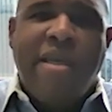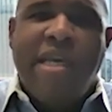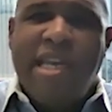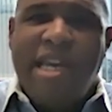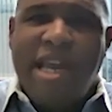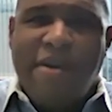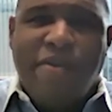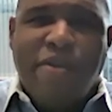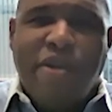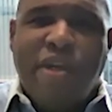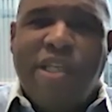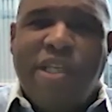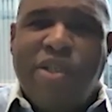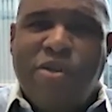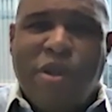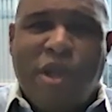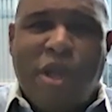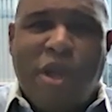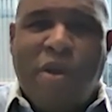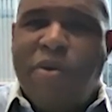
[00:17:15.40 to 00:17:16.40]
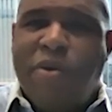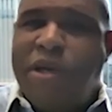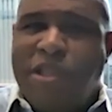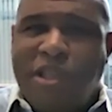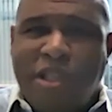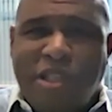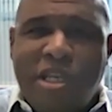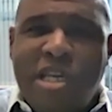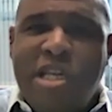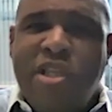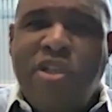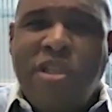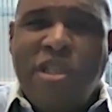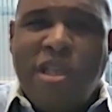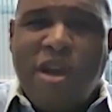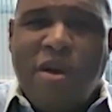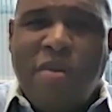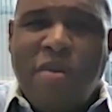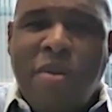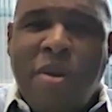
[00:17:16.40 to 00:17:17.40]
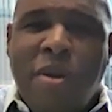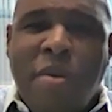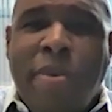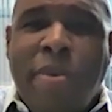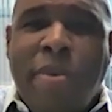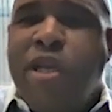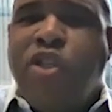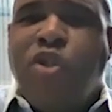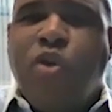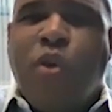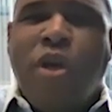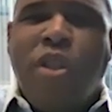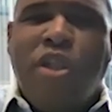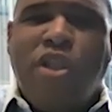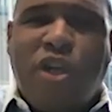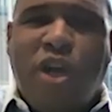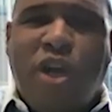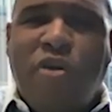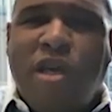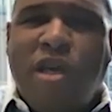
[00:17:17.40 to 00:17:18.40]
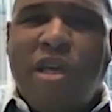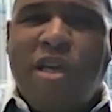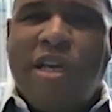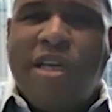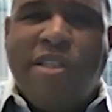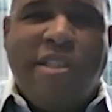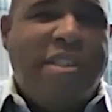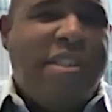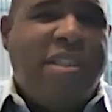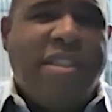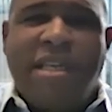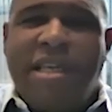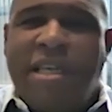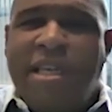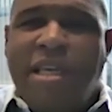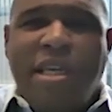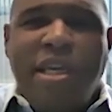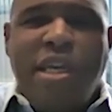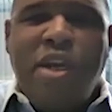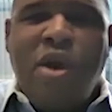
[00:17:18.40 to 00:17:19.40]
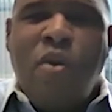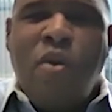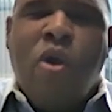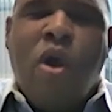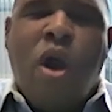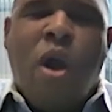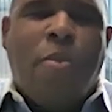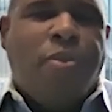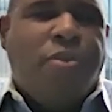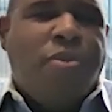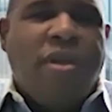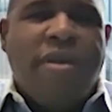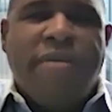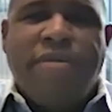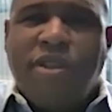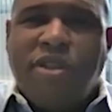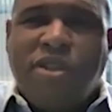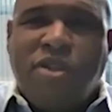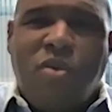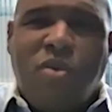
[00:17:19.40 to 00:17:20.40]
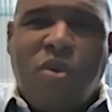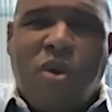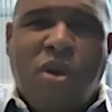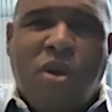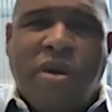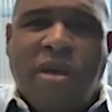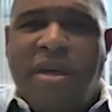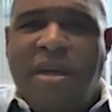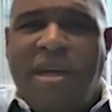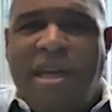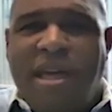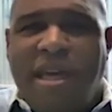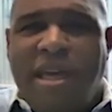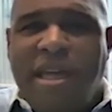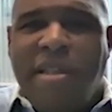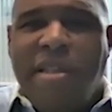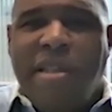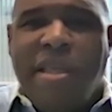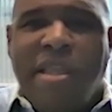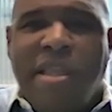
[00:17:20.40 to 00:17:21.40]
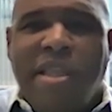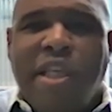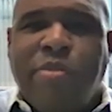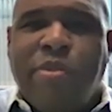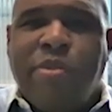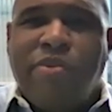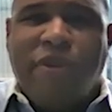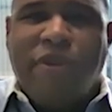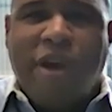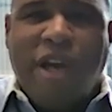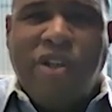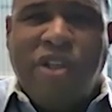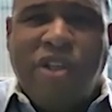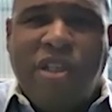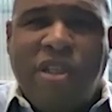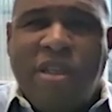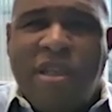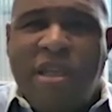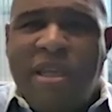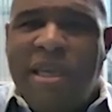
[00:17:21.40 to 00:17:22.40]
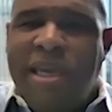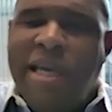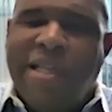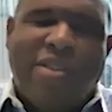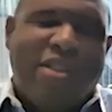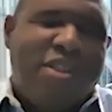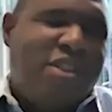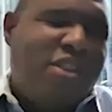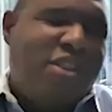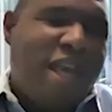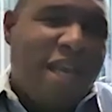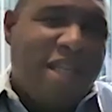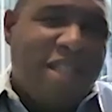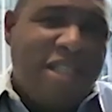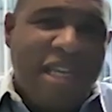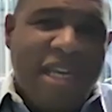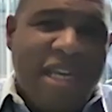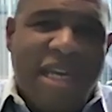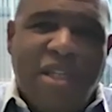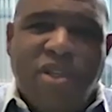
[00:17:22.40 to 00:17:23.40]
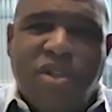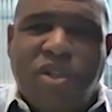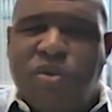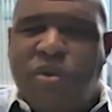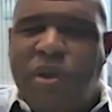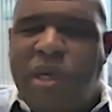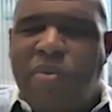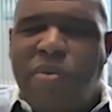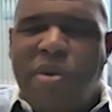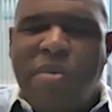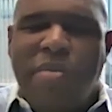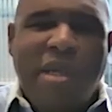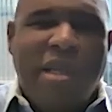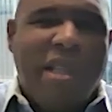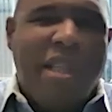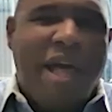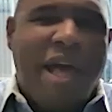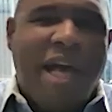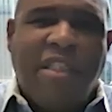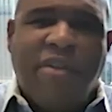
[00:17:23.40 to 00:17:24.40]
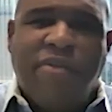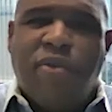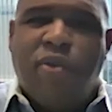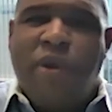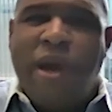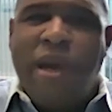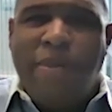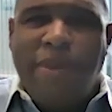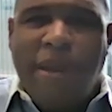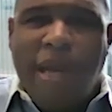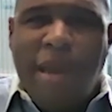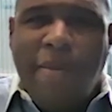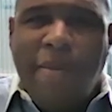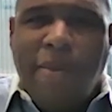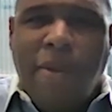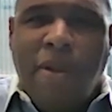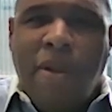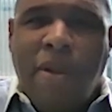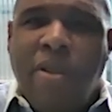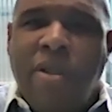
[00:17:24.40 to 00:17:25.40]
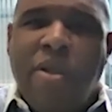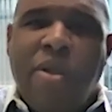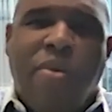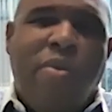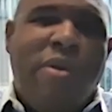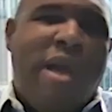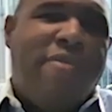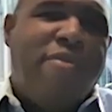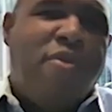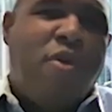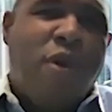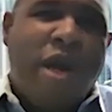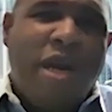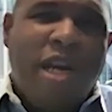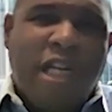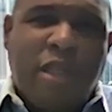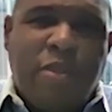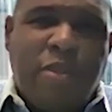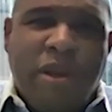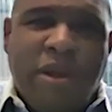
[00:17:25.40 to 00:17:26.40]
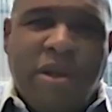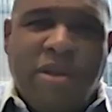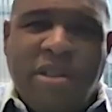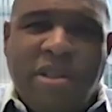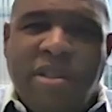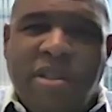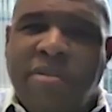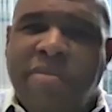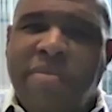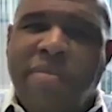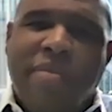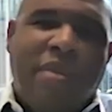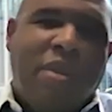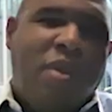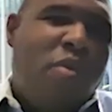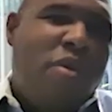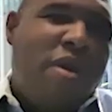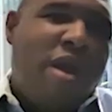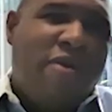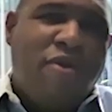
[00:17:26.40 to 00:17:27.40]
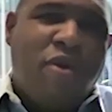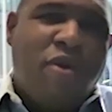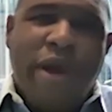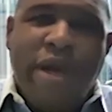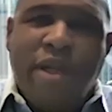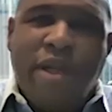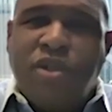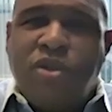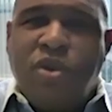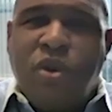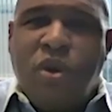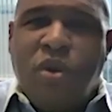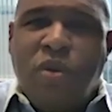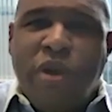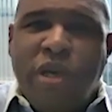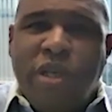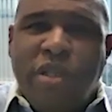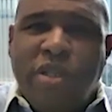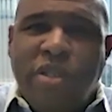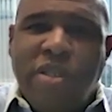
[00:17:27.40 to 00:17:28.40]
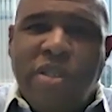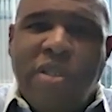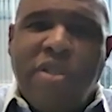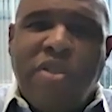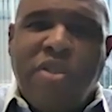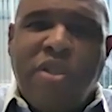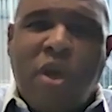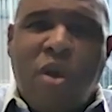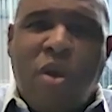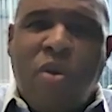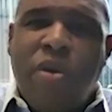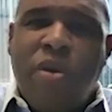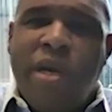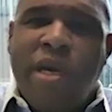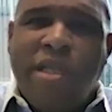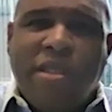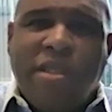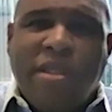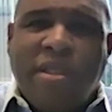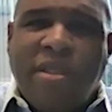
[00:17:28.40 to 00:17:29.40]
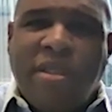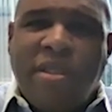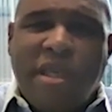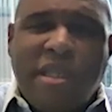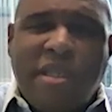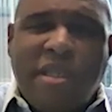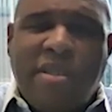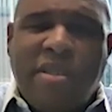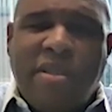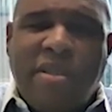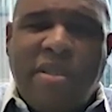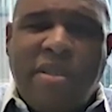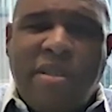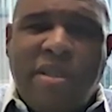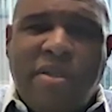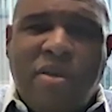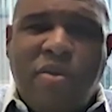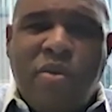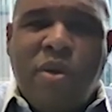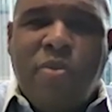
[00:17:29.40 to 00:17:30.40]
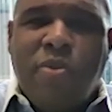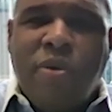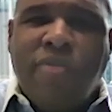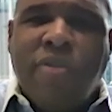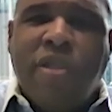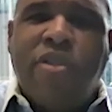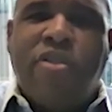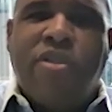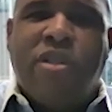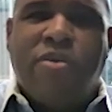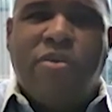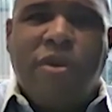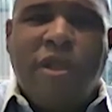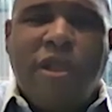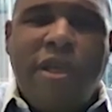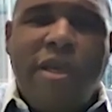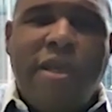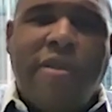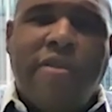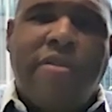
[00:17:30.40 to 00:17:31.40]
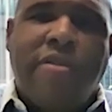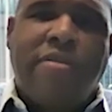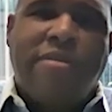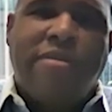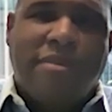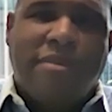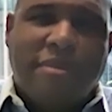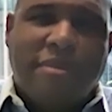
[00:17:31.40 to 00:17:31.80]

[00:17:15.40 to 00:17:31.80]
you never get too low, and, and, and you know, but enjoy the journey because this is you know we're all privileged to work in in this profession it's a sexy industry we meet lots of great people we have great experiences we have great stories so it's it's it's a real privilege. It really is.